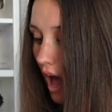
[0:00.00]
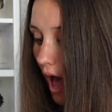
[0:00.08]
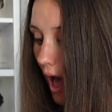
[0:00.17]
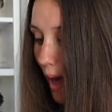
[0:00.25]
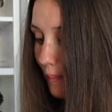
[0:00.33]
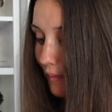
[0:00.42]

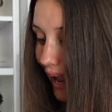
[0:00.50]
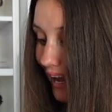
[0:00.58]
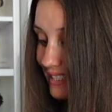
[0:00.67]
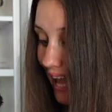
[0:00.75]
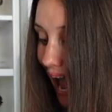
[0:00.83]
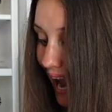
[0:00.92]
Um,
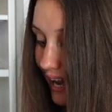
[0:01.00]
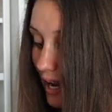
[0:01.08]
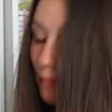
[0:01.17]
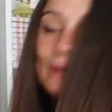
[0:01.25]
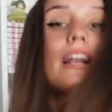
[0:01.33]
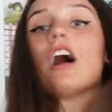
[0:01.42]
it's a
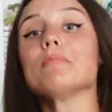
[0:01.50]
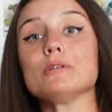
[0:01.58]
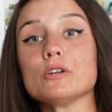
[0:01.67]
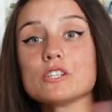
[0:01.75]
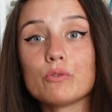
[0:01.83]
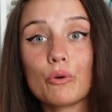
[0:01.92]
company that I've been
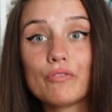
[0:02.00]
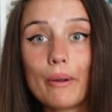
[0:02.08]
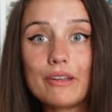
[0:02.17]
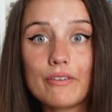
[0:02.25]
using for a very,